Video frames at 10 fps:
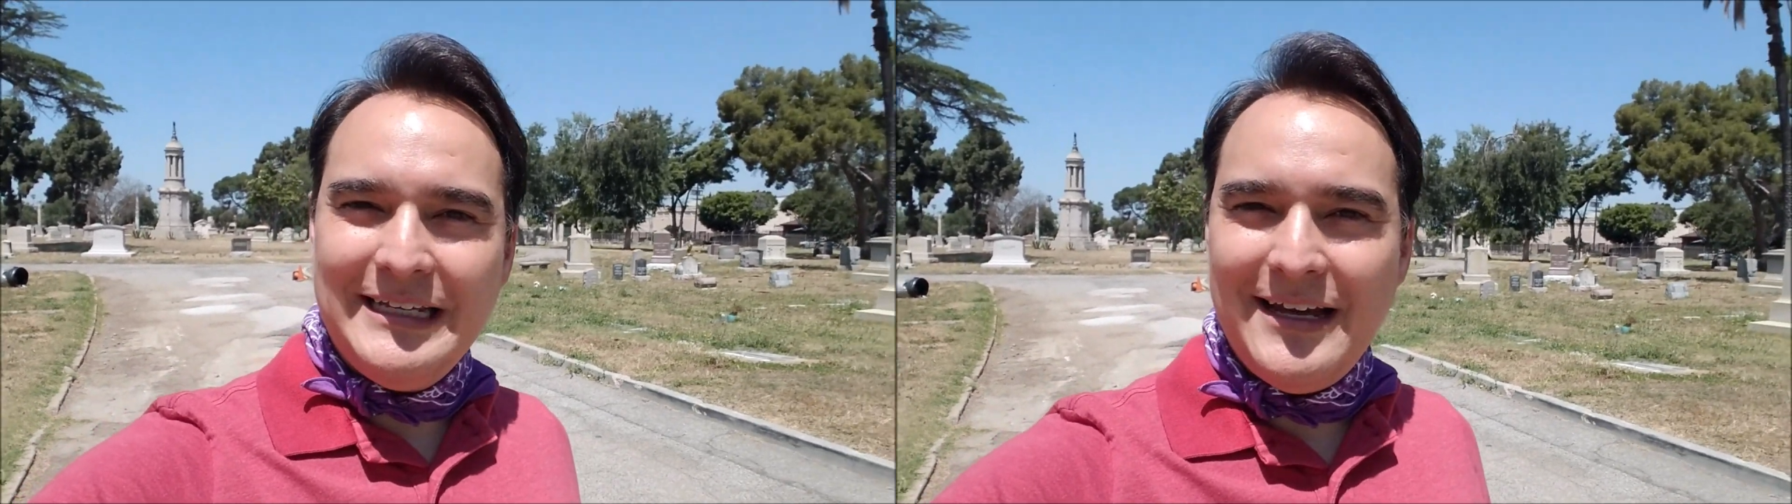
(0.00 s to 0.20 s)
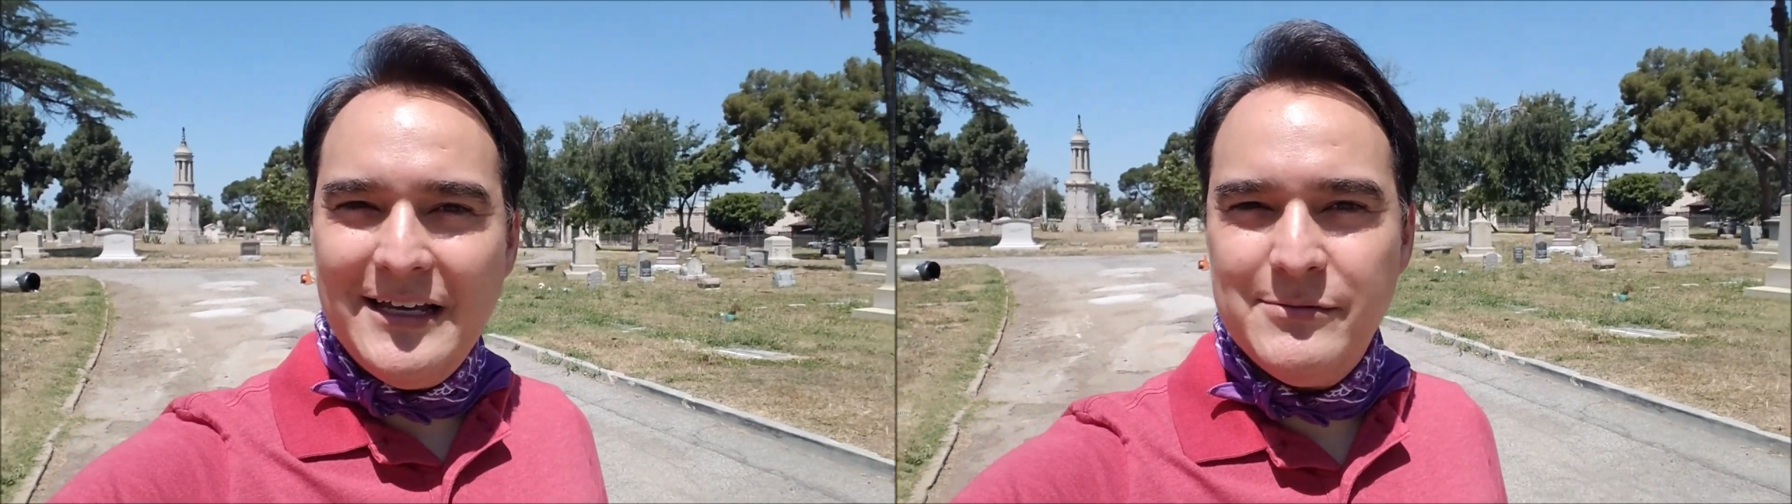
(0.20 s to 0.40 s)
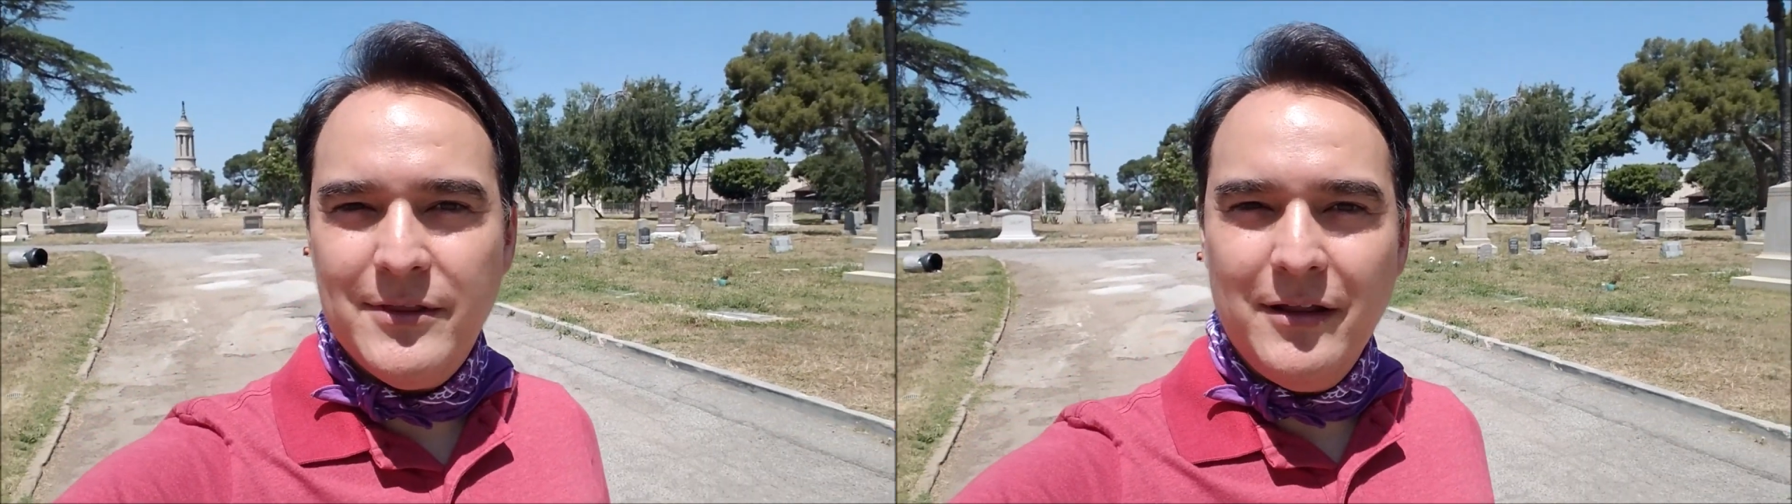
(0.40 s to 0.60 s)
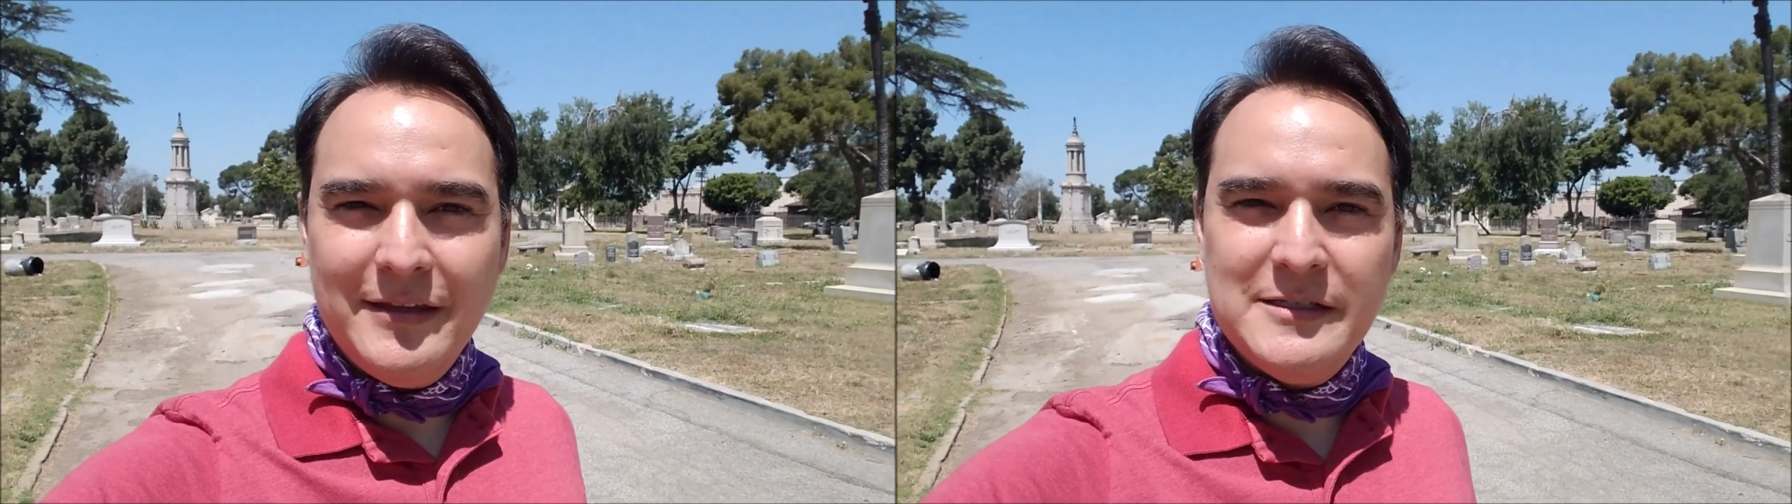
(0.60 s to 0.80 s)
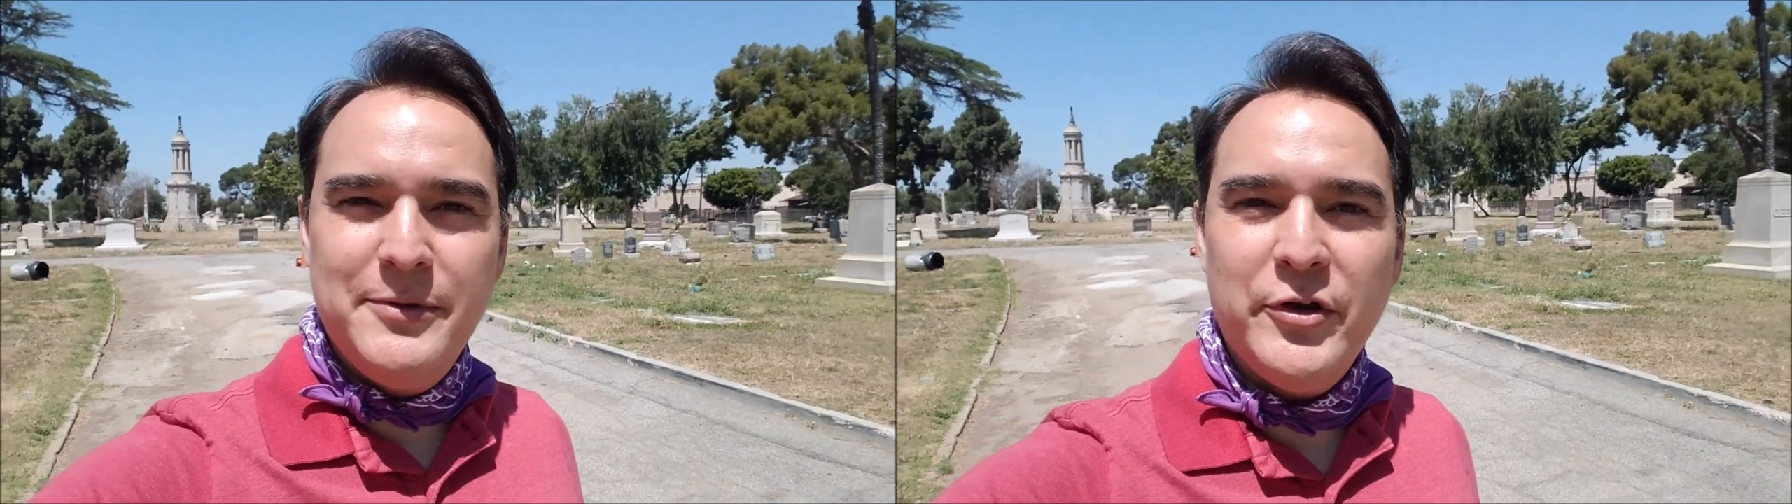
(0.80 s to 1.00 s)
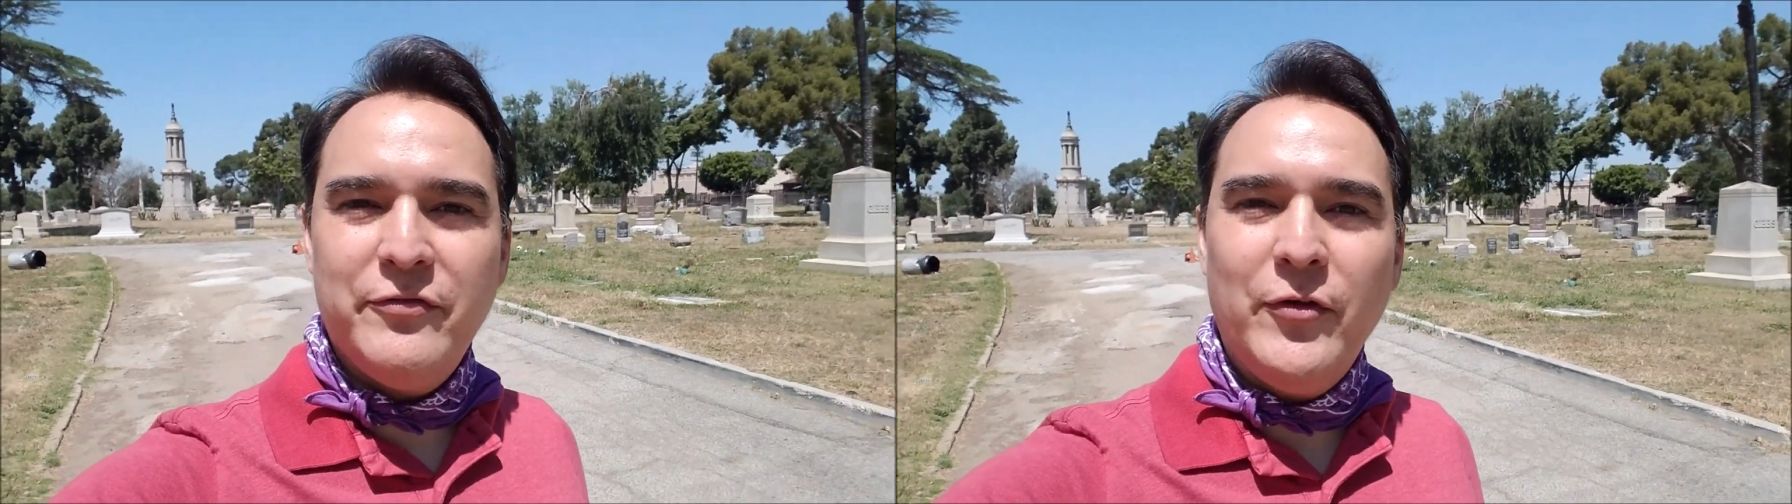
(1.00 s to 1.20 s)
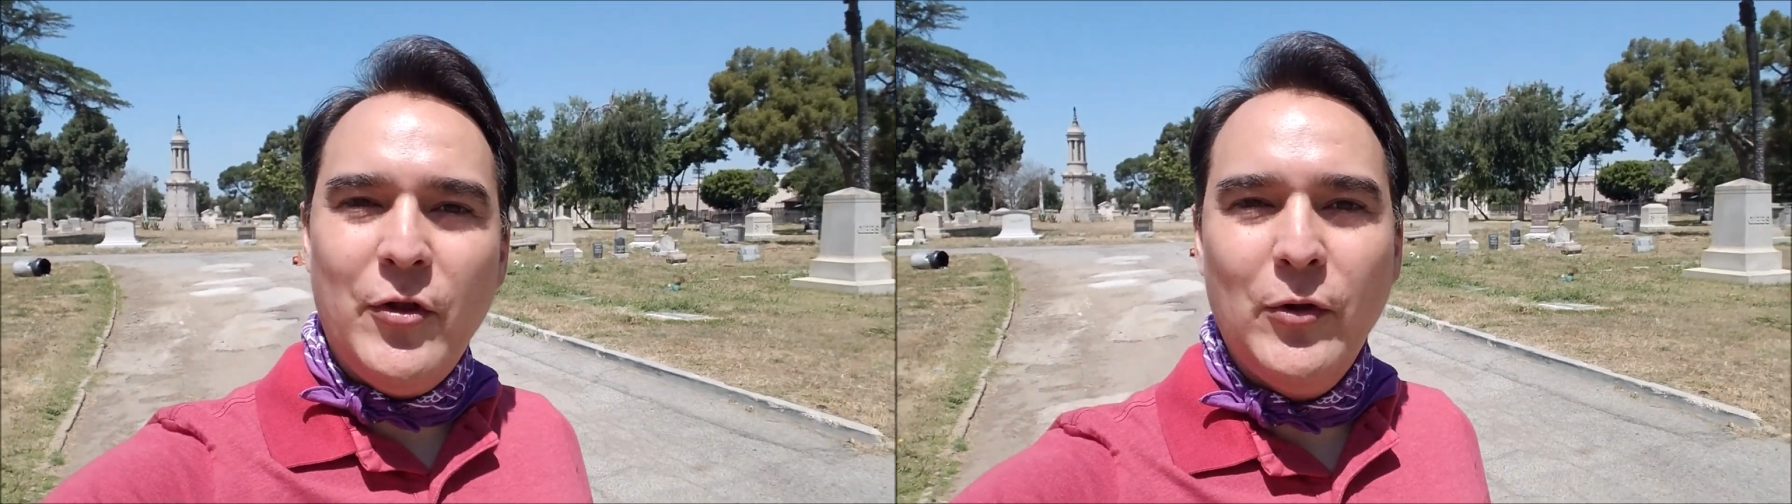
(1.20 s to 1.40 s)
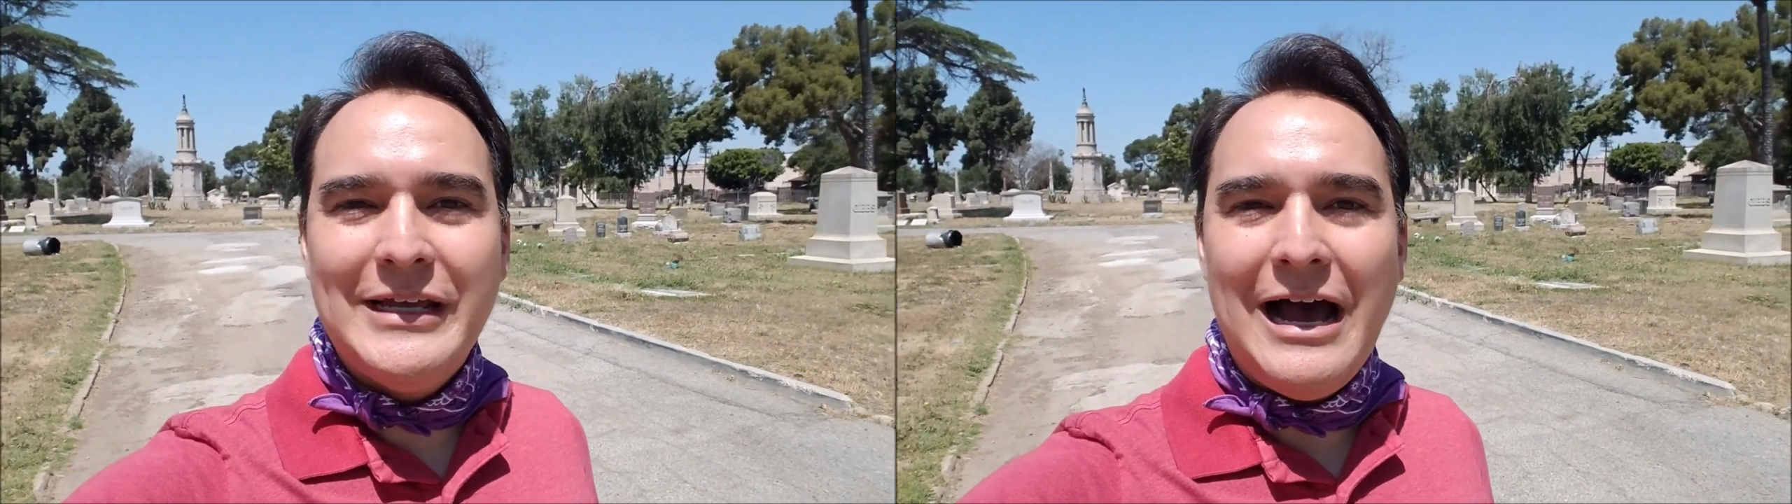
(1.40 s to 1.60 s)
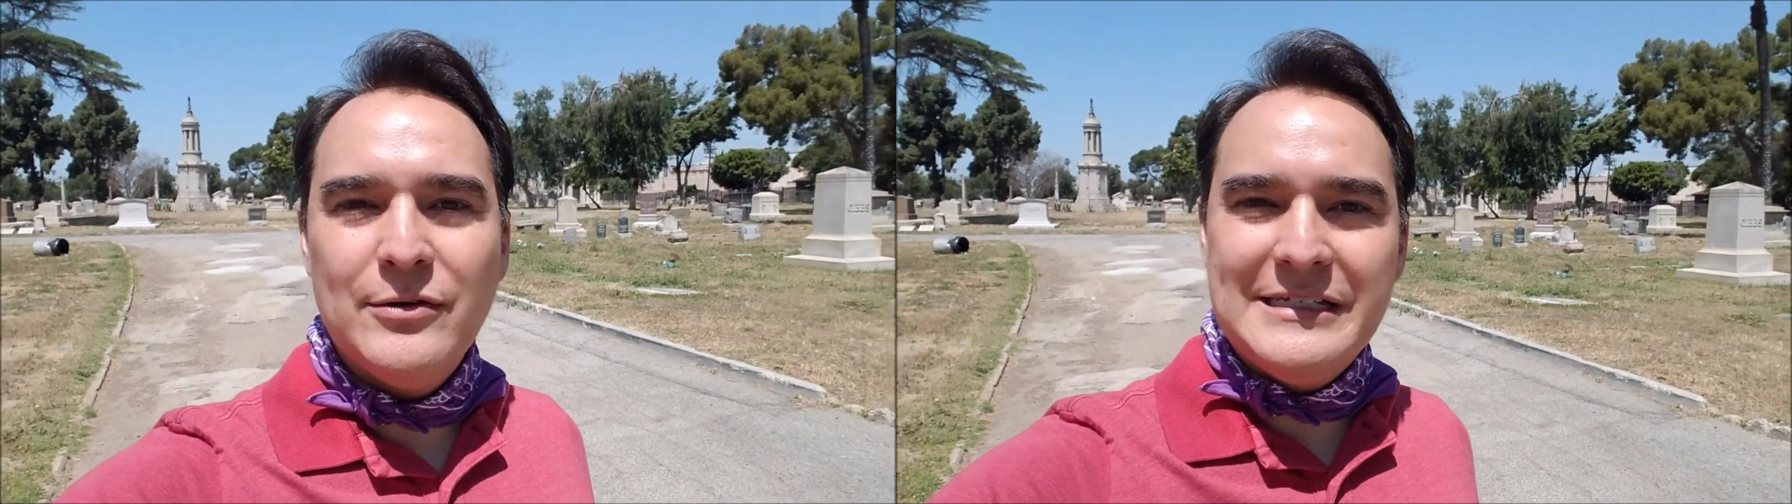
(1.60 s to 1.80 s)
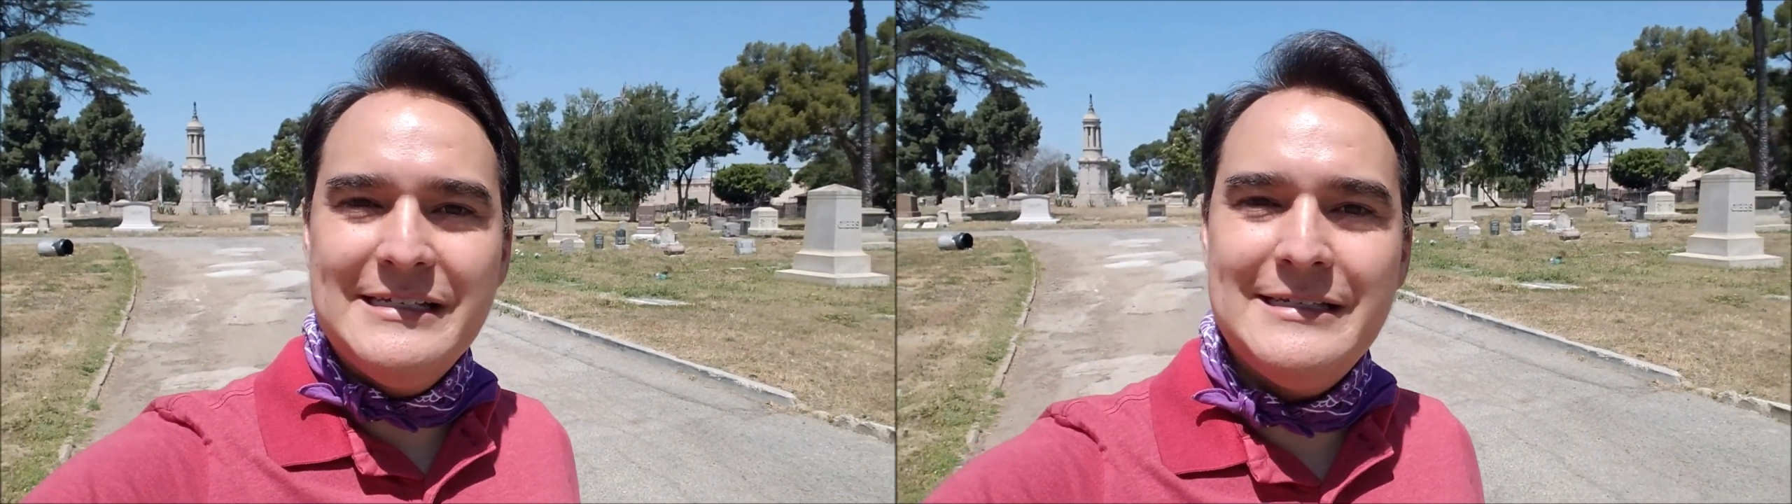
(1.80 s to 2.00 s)
nice with all these beautiful old
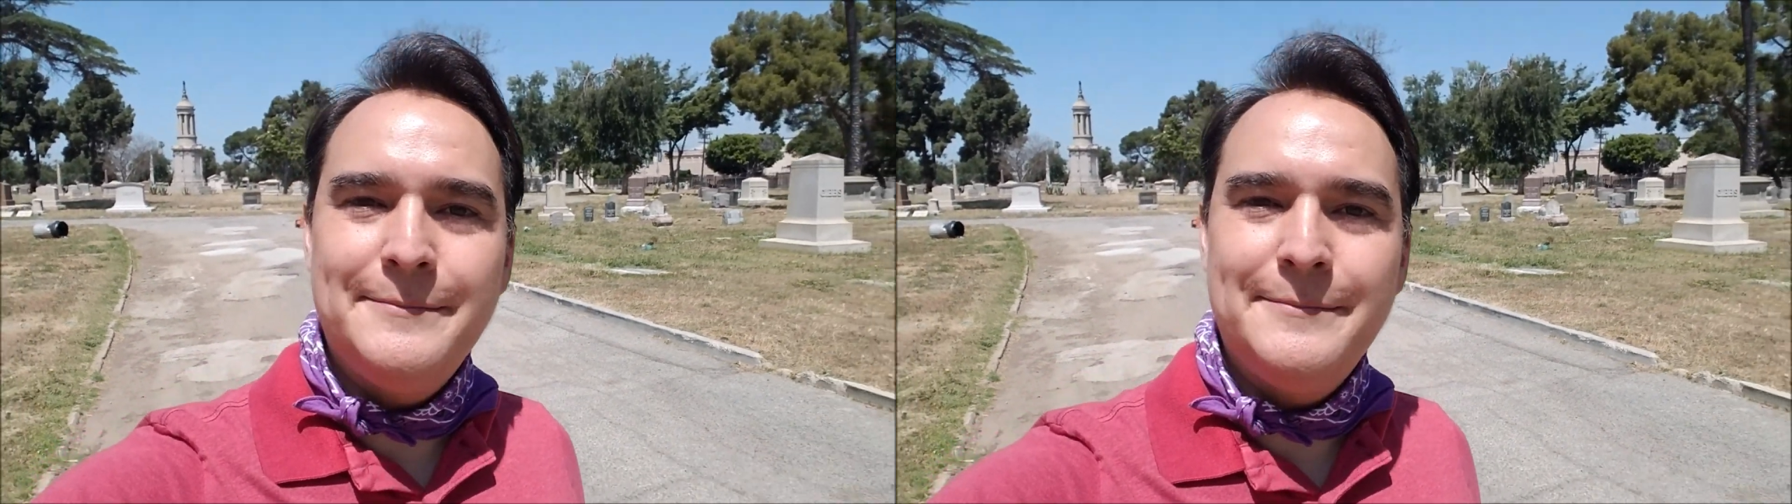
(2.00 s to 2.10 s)
houses.